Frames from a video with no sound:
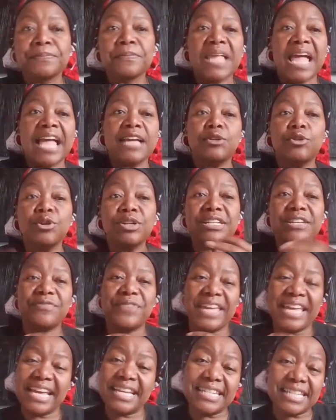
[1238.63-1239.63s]
I could have
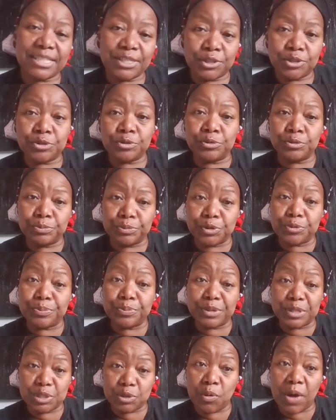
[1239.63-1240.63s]
headed to
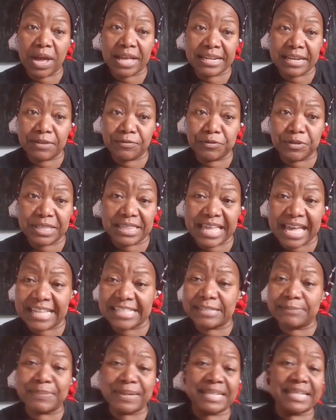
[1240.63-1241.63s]
Botswana for that,
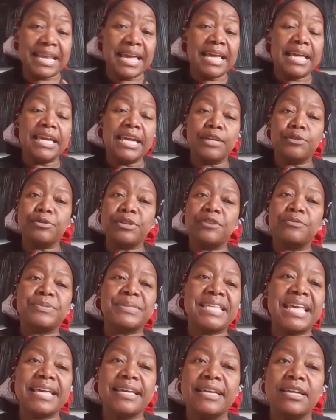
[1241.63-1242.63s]
but it would have
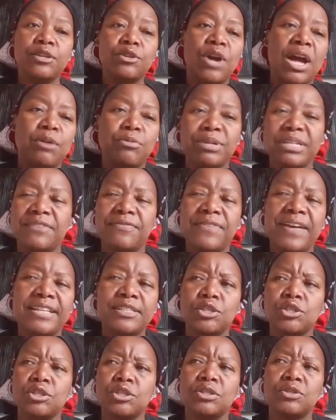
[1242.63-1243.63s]
taken, you know, I would have had
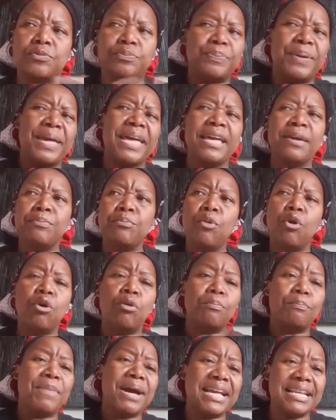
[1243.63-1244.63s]
to pay more
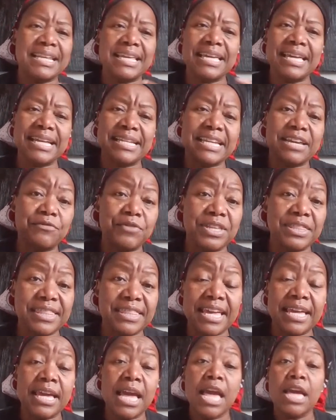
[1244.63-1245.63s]
money and
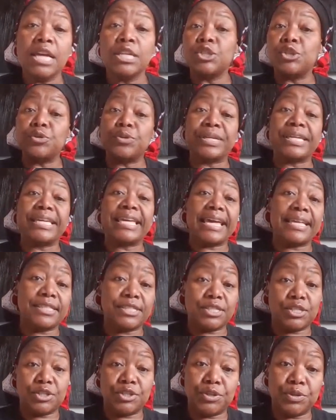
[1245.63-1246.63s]
everything to get
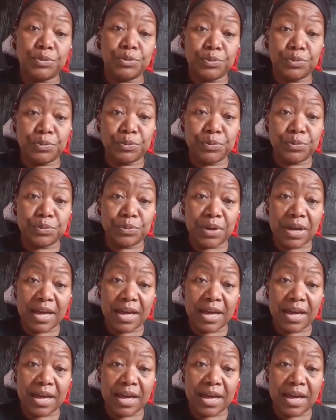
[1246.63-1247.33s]
to